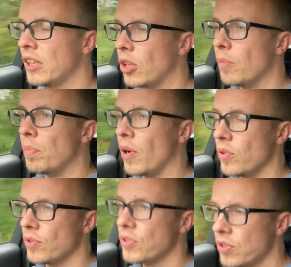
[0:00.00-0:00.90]

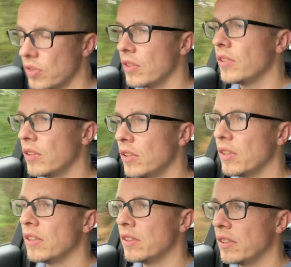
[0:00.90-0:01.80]
decompose
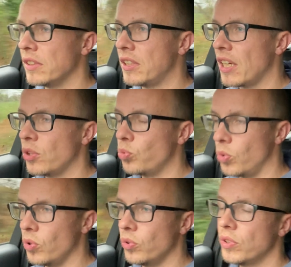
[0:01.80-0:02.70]
dead
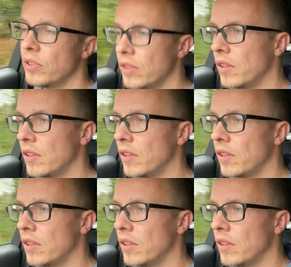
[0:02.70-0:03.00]
wood